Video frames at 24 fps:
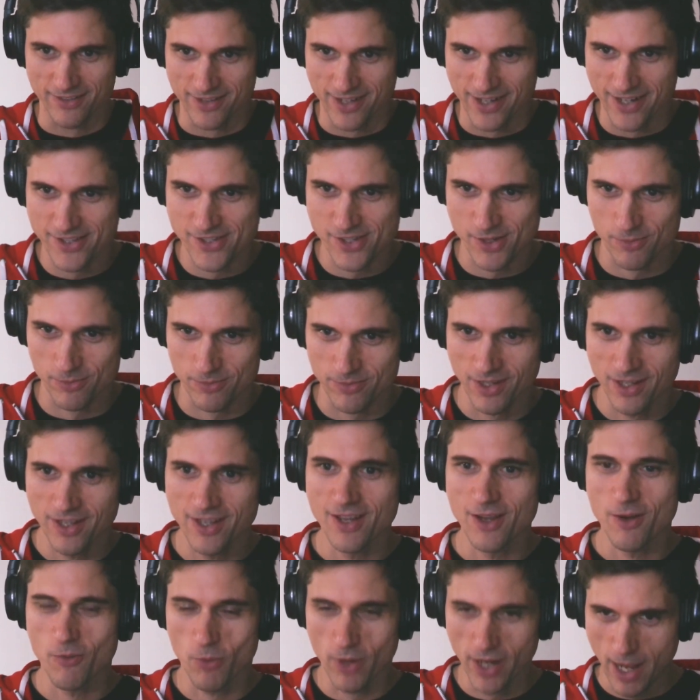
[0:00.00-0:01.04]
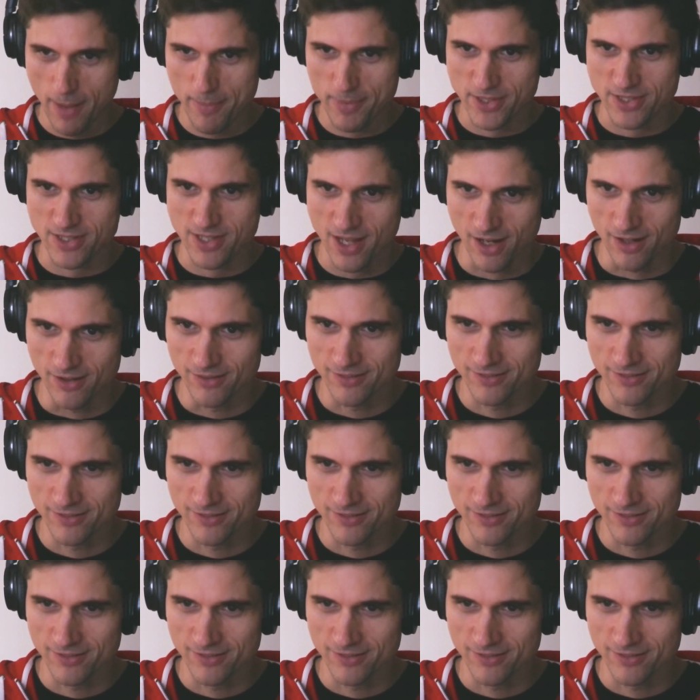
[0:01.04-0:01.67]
right? So what happens now?